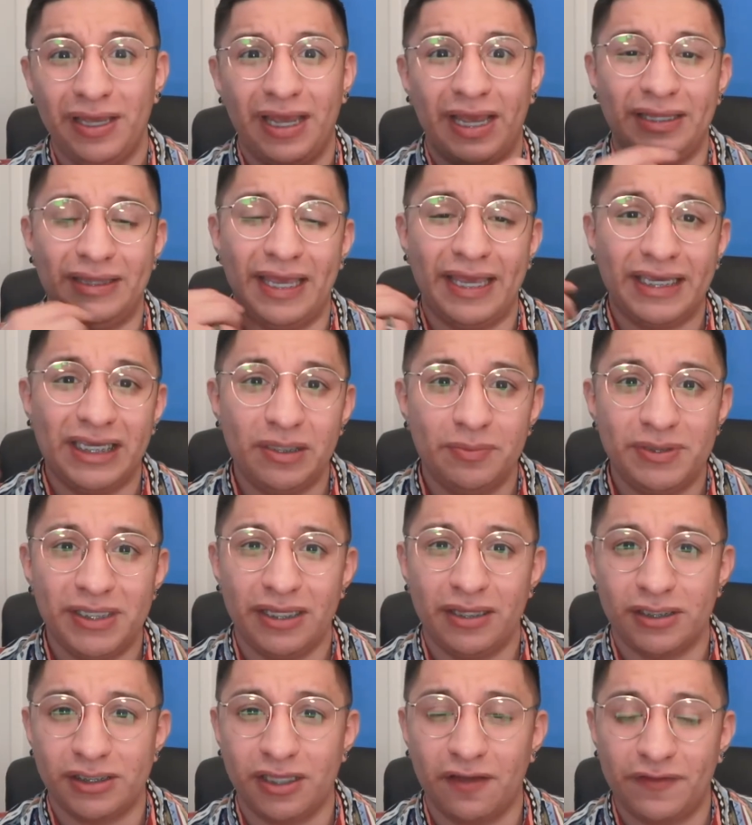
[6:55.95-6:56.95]
and they keep
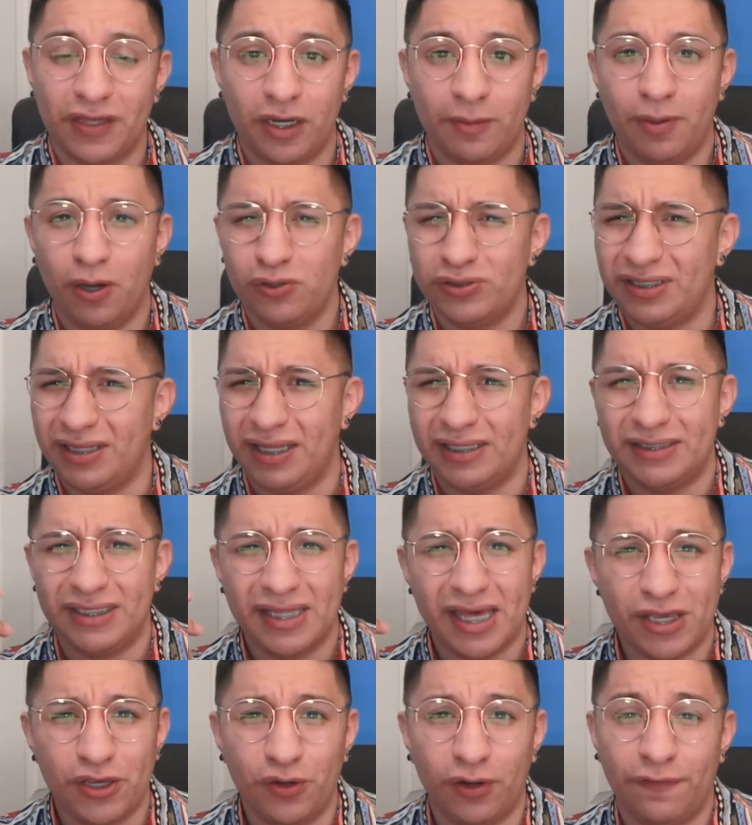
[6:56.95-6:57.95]
seeing the stuff that you're posting, they see
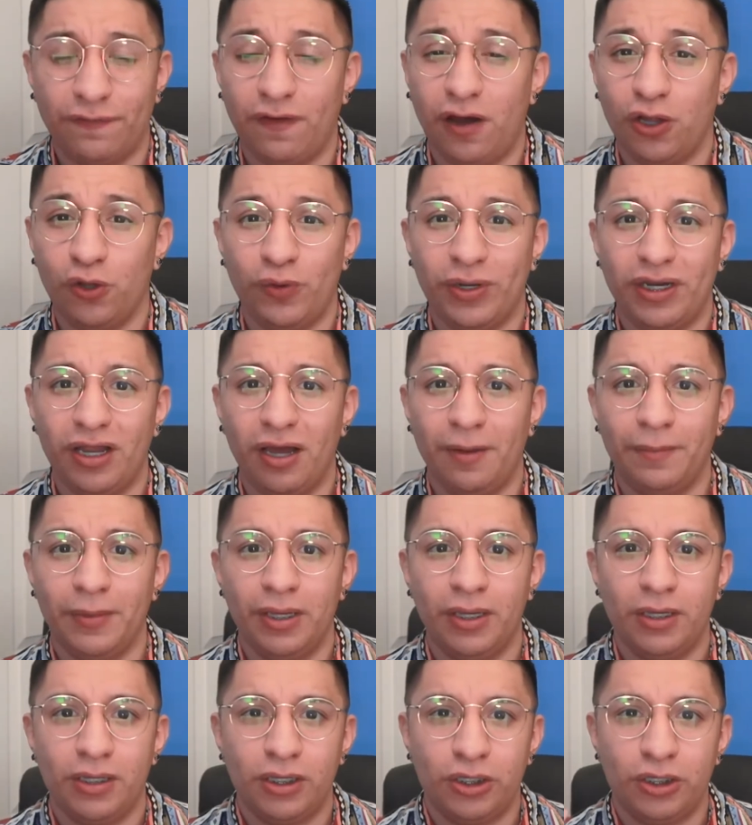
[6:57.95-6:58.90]
that you're following up,